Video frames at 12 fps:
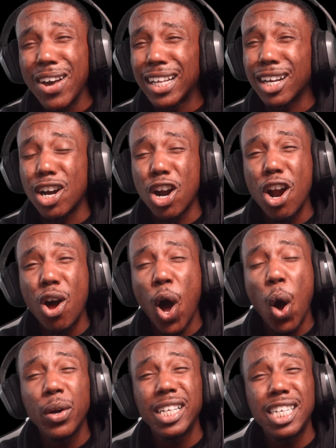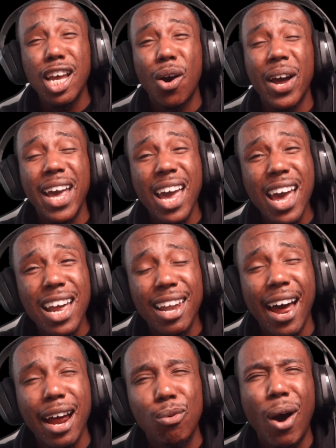you got the girl holding to your head.
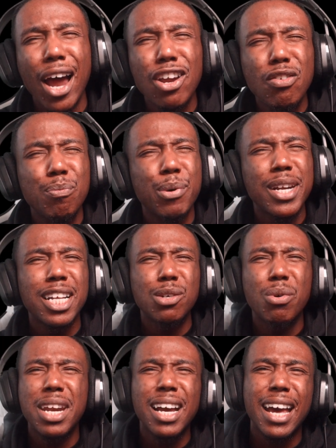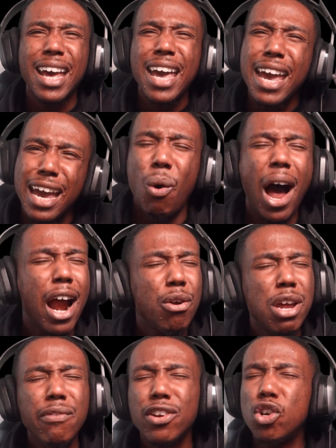Like, why are you even putting that to a nigga head? Why are
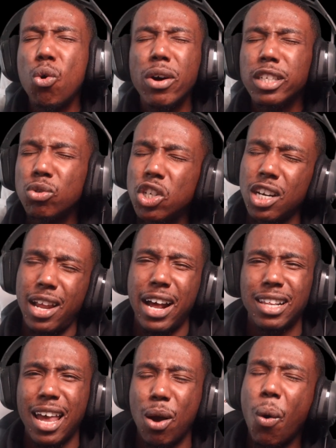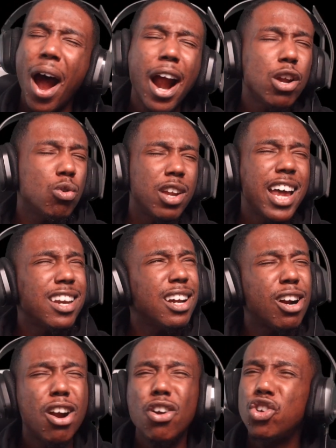you even doing some shit like that? Why are you letting the
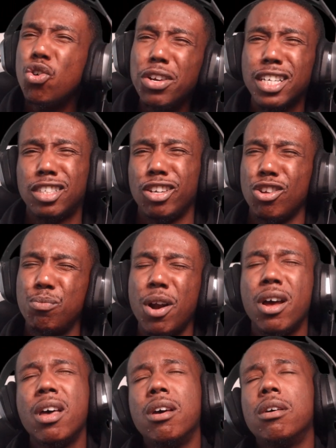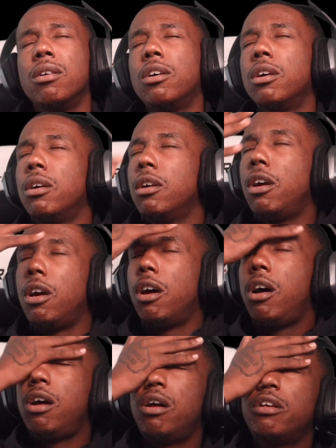girl do this to you, bro?
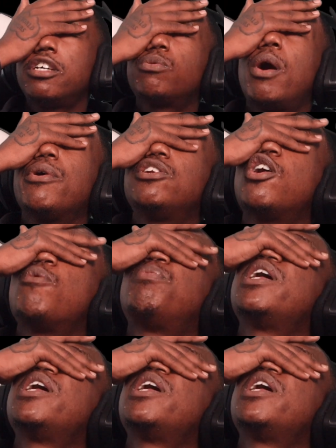That's why we don't